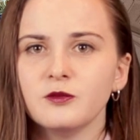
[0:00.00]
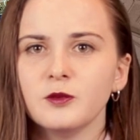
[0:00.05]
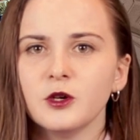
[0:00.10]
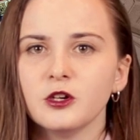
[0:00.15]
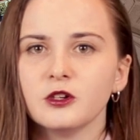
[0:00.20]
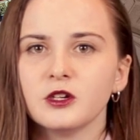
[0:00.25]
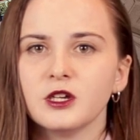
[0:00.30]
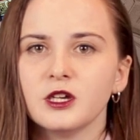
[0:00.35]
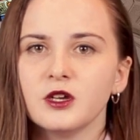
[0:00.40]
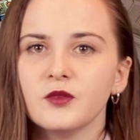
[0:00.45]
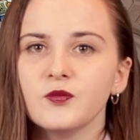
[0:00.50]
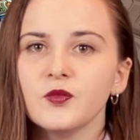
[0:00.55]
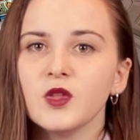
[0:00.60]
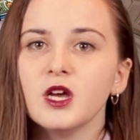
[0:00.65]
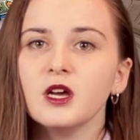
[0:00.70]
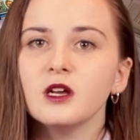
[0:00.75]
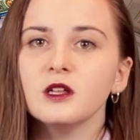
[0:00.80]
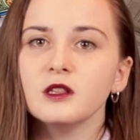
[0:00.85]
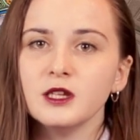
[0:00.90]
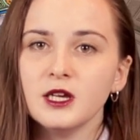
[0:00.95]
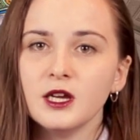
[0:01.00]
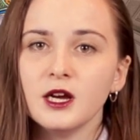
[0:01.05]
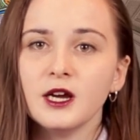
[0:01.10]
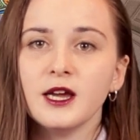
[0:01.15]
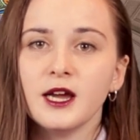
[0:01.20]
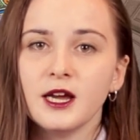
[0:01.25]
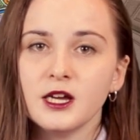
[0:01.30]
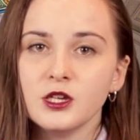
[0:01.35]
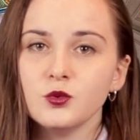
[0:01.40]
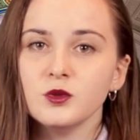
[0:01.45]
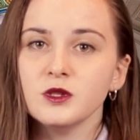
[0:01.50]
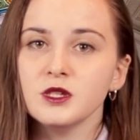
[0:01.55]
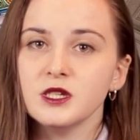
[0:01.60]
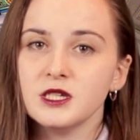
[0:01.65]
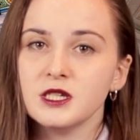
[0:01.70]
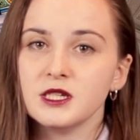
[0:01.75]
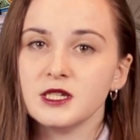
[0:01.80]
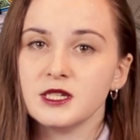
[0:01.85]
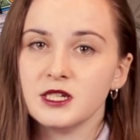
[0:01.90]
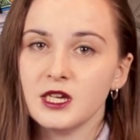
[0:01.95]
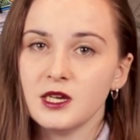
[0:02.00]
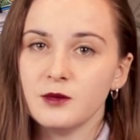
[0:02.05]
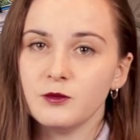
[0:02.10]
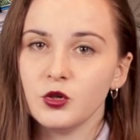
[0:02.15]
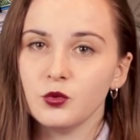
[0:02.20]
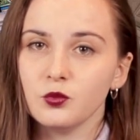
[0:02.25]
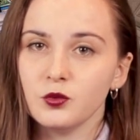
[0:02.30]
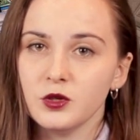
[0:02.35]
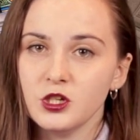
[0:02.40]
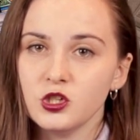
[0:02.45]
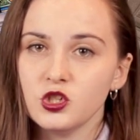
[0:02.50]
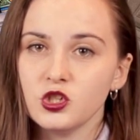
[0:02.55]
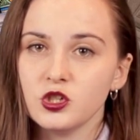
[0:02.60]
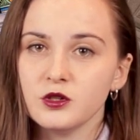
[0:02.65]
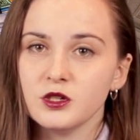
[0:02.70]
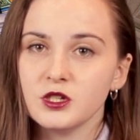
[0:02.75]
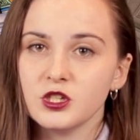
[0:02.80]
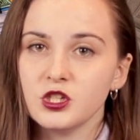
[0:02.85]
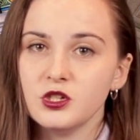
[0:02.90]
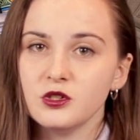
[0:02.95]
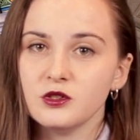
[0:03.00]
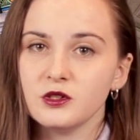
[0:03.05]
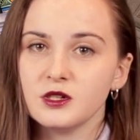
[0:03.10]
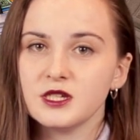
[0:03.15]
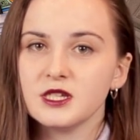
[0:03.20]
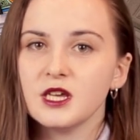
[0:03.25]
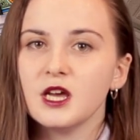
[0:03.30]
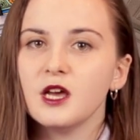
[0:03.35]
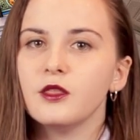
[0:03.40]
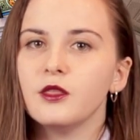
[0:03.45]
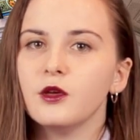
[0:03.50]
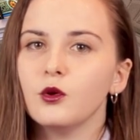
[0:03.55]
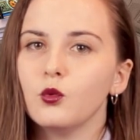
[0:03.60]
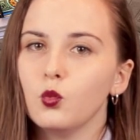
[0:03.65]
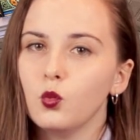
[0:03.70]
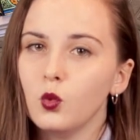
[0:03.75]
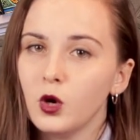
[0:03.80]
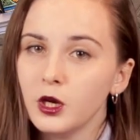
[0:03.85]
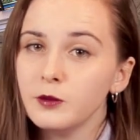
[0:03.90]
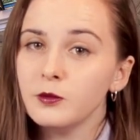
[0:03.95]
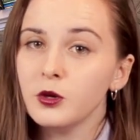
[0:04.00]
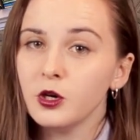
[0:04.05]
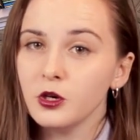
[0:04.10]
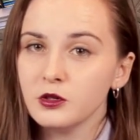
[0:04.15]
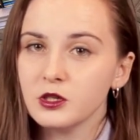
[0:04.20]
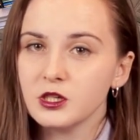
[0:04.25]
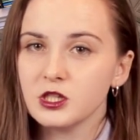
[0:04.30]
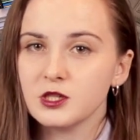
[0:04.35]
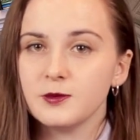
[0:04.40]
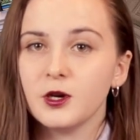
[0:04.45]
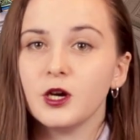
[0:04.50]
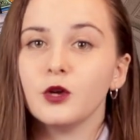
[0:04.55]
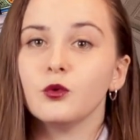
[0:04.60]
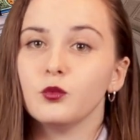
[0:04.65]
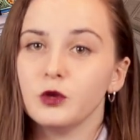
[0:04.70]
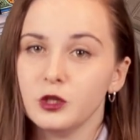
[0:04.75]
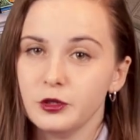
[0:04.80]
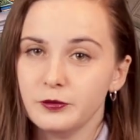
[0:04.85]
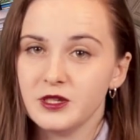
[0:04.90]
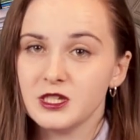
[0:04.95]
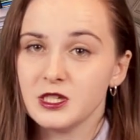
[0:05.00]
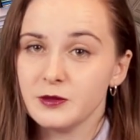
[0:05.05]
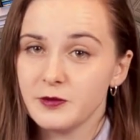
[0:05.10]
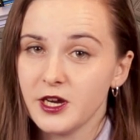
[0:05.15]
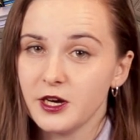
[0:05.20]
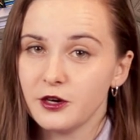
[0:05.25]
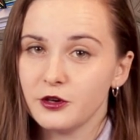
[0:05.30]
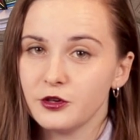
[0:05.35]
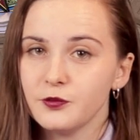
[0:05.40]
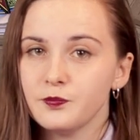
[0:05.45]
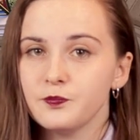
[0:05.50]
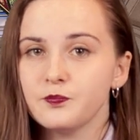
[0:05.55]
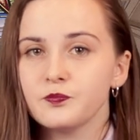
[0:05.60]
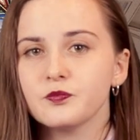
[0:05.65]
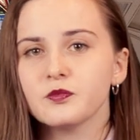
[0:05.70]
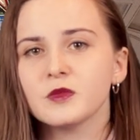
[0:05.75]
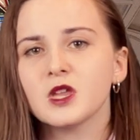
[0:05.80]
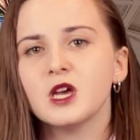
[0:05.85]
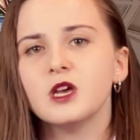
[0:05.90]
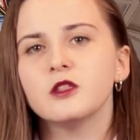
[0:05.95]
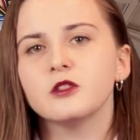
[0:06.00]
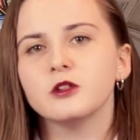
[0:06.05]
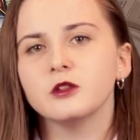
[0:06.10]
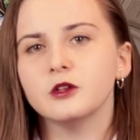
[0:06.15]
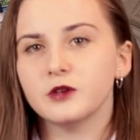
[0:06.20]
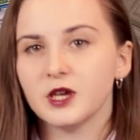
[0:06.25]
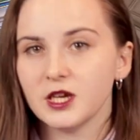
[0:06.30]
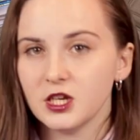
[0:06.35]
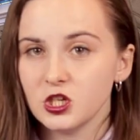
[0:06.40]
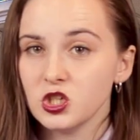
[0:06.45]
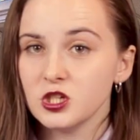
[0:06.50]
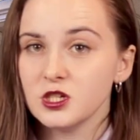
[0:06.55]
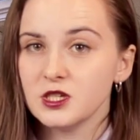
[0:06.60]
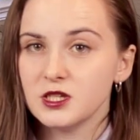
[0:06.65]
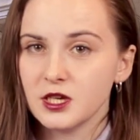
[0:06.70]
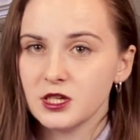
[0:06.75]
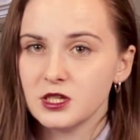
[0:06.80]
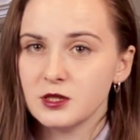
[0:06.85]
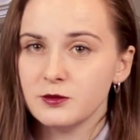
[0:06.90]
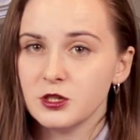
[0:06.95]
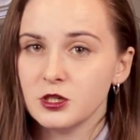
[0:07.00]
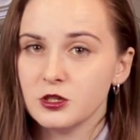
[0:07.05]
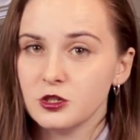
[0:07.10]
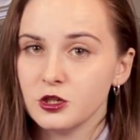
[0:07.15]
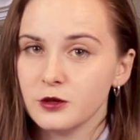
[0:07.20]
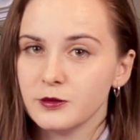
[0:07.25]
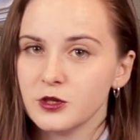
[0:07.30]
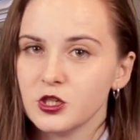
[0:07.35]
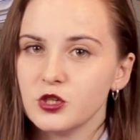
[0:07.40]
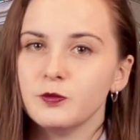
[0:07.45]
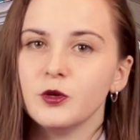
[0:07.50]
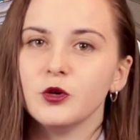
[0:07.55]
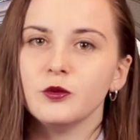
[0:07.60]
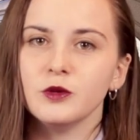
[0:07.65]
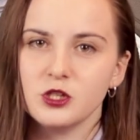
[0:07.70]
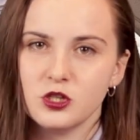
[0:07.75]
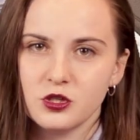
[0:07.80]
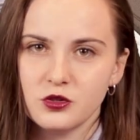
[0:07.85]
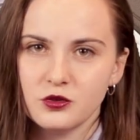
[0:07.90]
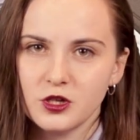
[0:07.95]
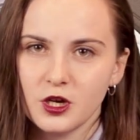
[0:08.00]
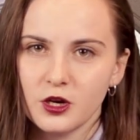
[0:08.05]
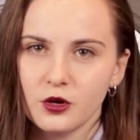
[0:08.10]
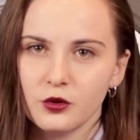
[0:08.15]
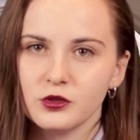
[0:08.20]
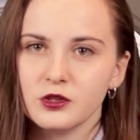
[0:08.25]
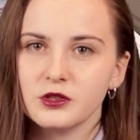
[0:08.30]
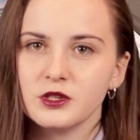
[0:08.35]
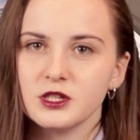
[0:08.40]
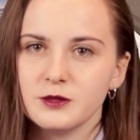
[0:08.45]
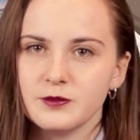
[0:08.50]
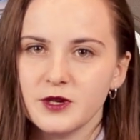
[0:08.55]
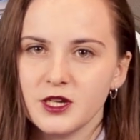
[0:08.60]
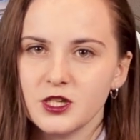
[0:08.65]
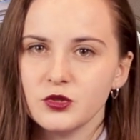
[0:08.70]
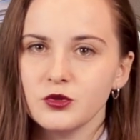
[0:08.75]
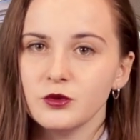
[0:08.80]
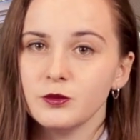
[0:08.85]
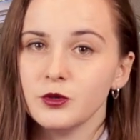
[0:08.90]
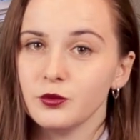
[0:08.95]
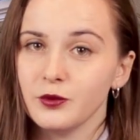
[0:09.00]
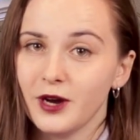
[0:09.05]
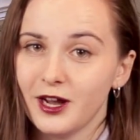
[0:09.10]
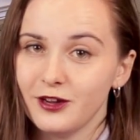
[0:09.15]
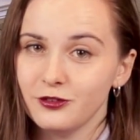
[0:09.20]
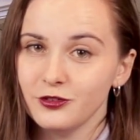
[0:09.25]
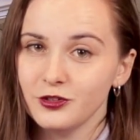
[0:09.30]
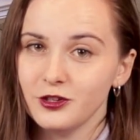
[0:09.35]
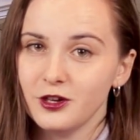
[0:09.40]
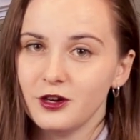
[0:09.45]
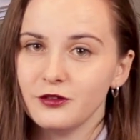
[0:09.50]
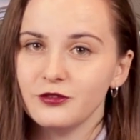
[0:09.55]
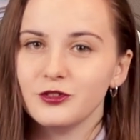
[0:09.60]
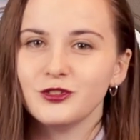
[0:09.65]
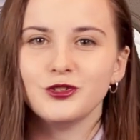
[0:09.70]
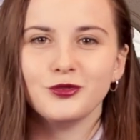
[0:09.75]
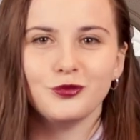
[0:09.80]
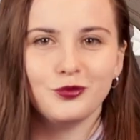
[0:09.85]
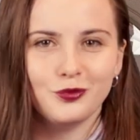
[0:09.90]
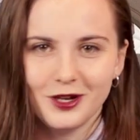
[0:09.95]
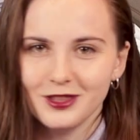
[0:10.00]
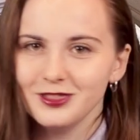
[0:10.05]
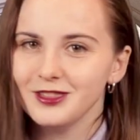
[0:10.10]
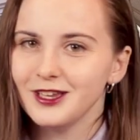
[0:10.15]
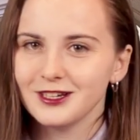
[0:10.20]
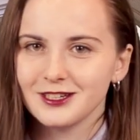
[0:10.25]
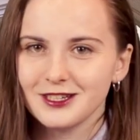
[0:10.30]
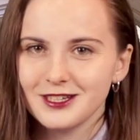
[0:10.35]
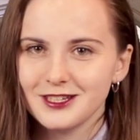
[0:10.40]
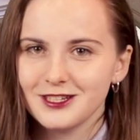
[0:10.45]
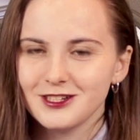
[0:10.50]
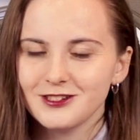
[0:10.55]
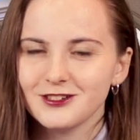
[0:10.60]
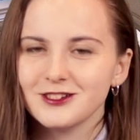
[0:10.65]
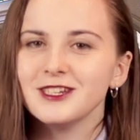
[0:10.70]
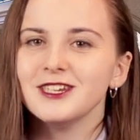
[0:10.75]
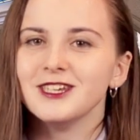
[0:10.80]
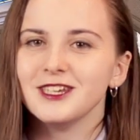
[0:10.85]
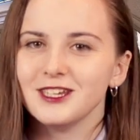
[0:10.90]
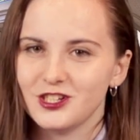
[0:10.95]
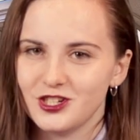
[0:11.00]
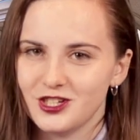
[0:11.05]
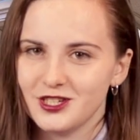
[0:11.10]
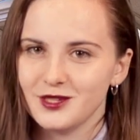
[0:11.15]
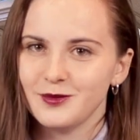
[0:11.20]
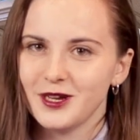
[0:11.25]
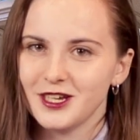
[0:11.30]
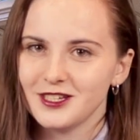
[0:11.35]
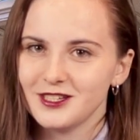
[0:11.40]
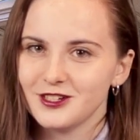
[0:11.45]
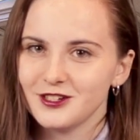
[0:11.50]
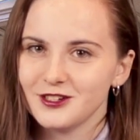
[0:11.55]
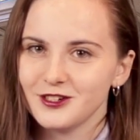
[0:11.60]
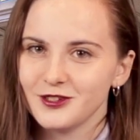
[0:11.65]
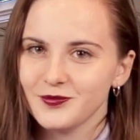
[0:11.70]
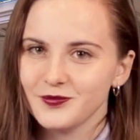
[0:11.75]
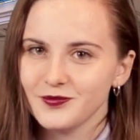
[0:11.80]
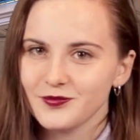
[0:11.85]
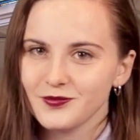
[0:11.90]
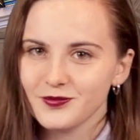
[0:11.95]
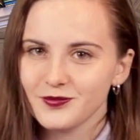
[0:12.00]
of parking, Lehigh has released a statement reassuring students that one parking spot will be spared. The location is yet to be determined, but we do know that the space will be raffled off to one lucky student each semester.